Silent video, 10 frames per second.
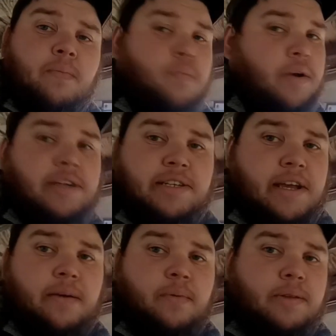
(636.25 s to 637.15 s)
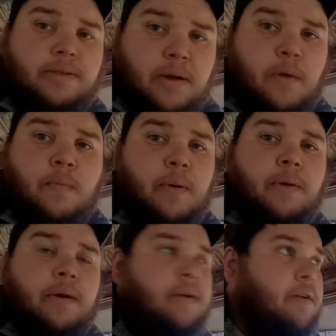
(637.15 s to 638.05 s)
preset with a scope
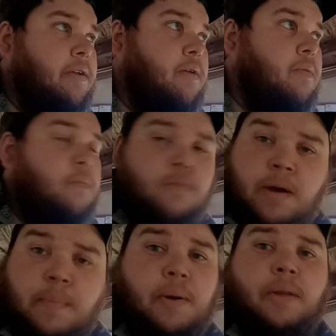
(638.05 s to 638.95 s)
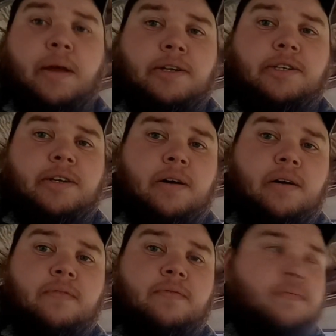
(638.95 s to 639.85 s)
on it, you know, rip all that shit
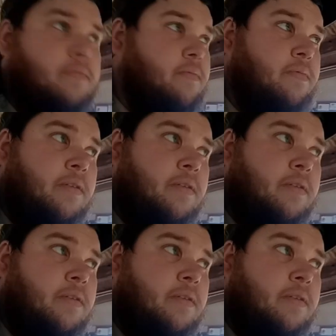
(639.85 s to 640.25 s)
off and